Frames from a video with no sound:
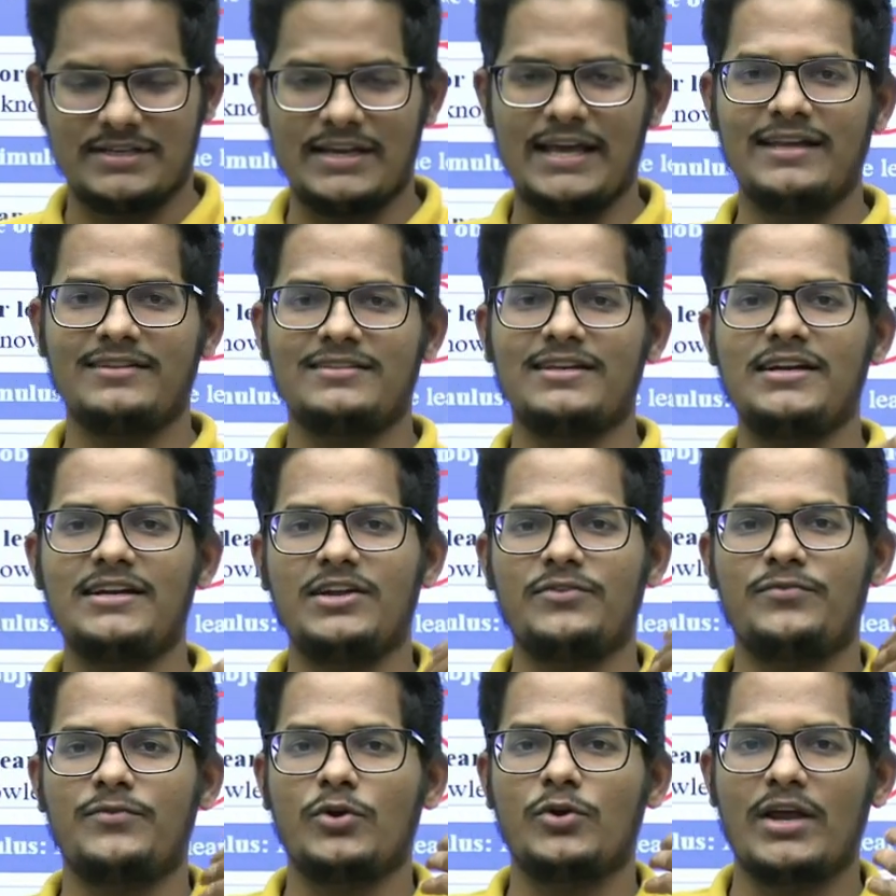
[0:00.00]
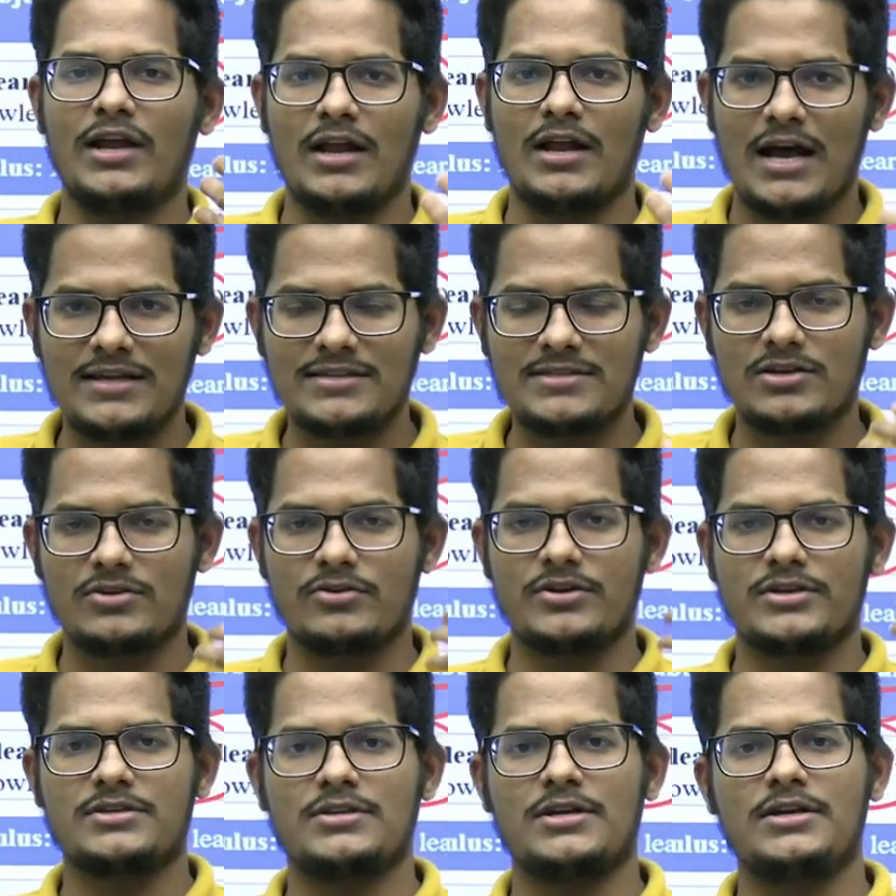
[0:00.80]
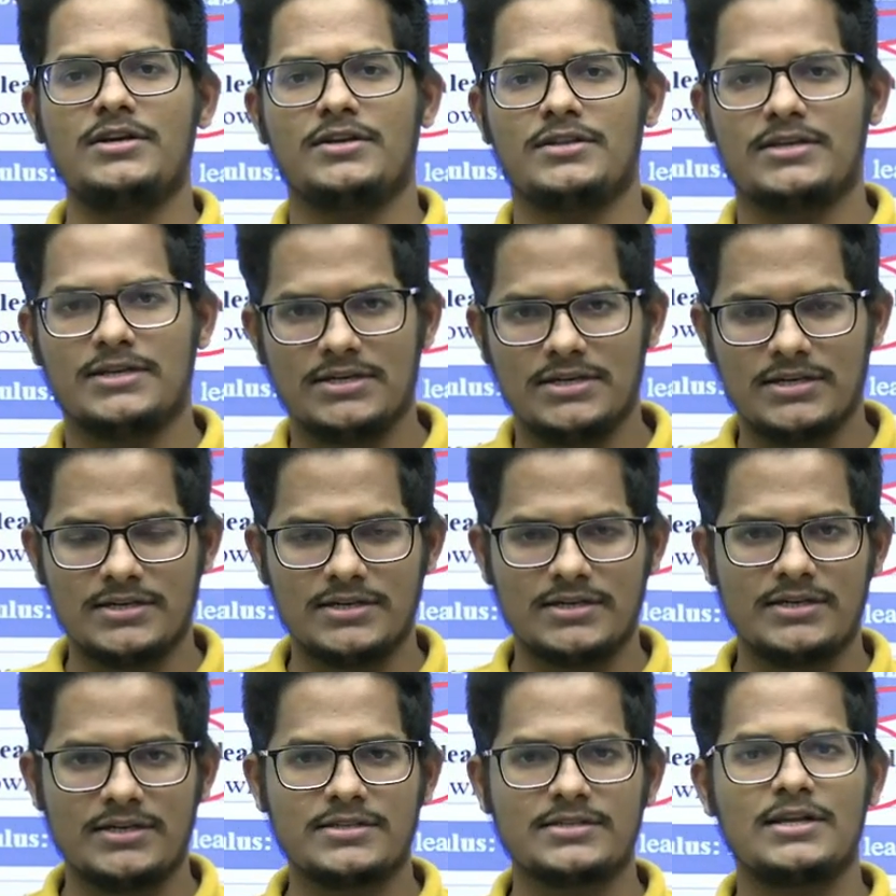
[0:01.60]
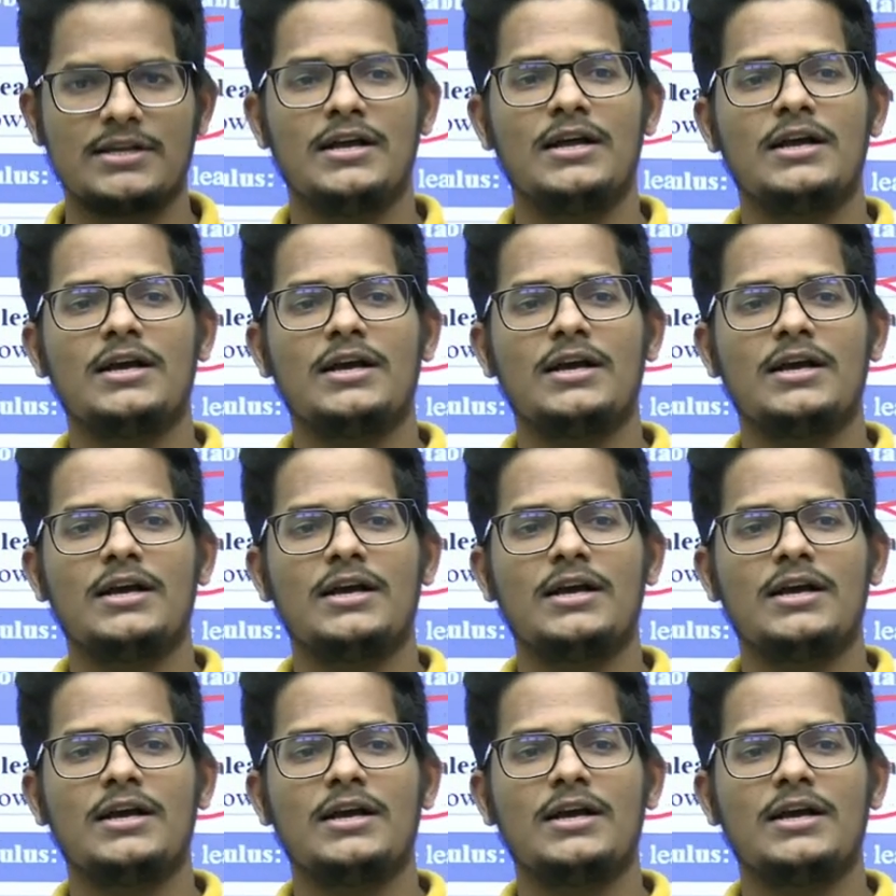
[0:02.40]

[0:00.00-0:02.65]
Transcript: Like that, if you can ask the question to the learners,